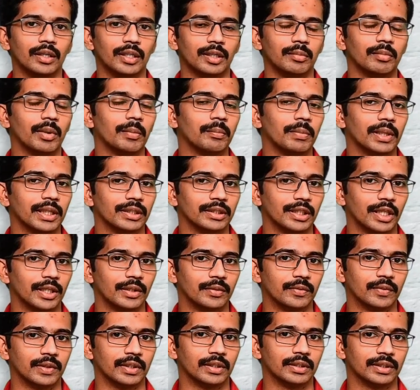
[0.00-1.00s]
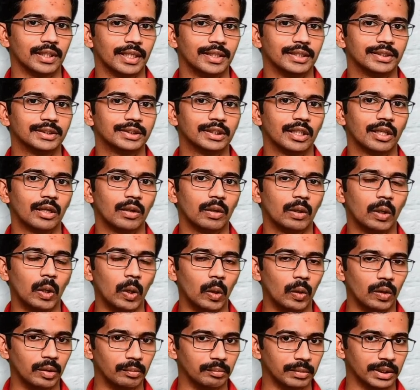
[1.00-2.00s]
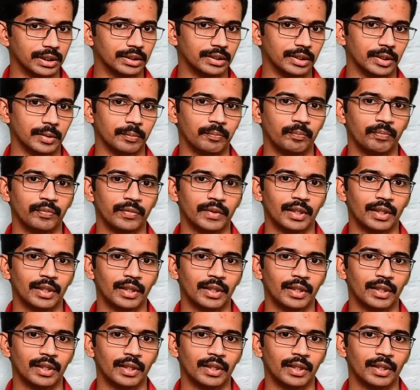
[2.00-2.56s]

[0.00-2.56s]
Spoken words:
remember that one. That is the whole method.